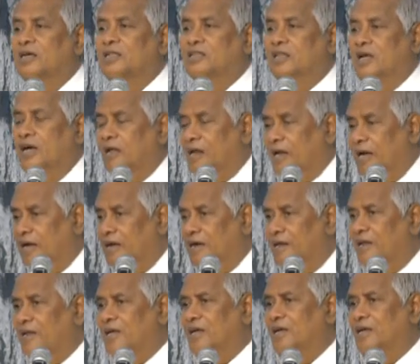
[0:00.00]
They are
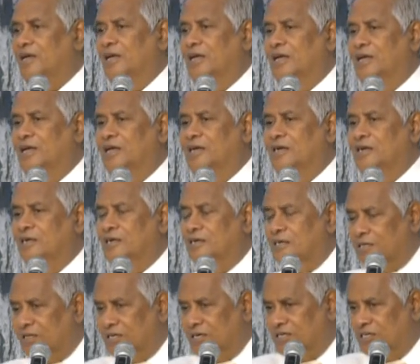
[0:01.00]

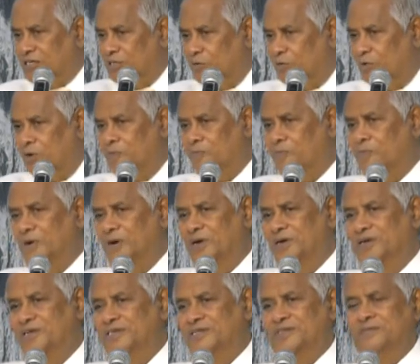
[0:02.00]
agreeing, touching one
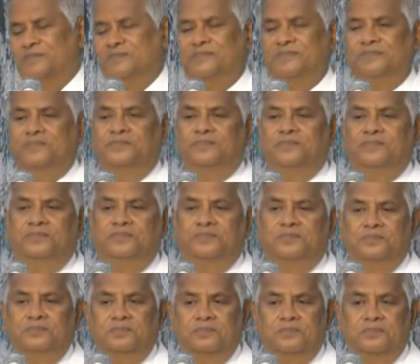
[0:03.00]
point.
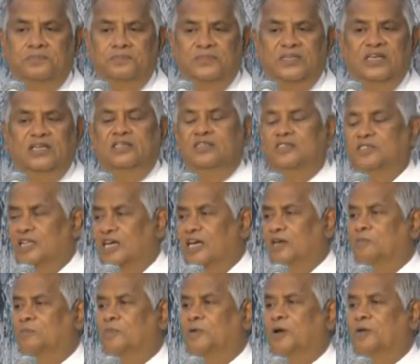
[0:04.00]
It is
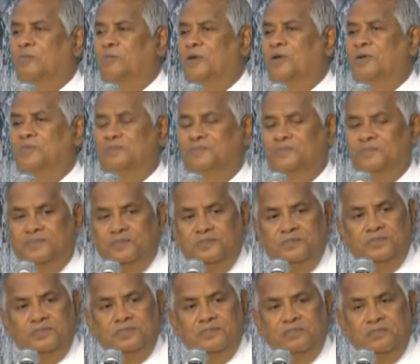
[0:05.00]
their problem.
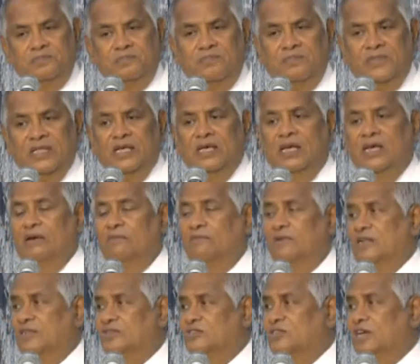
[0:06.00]

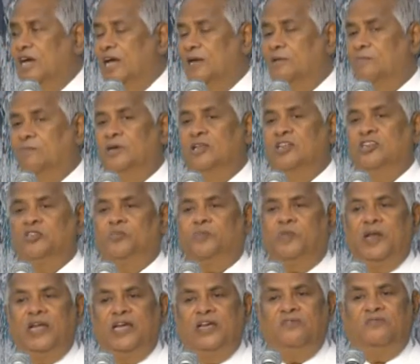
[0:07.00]
When Simon is
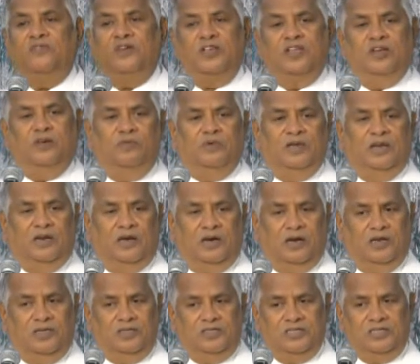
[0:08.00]
praying for
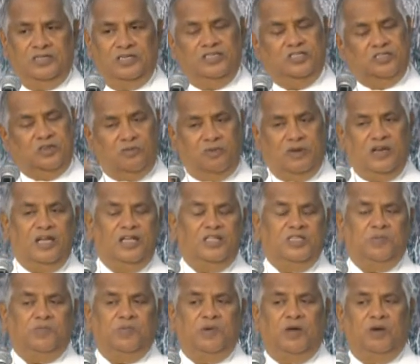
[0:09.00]
Yuvaraj, it's
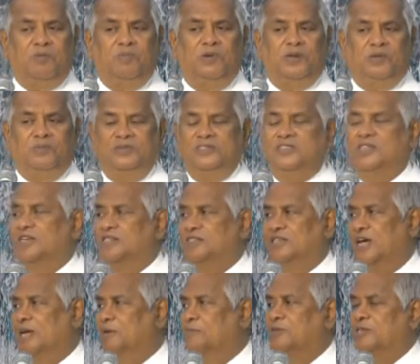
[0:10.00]
Yuvaraj's problem, it's not
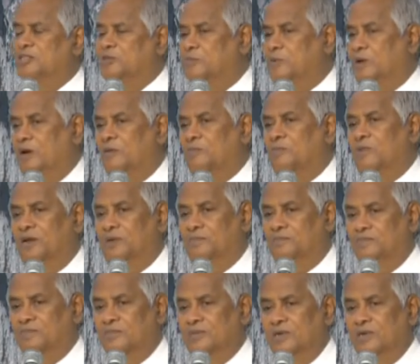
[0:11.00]
Simon's problem.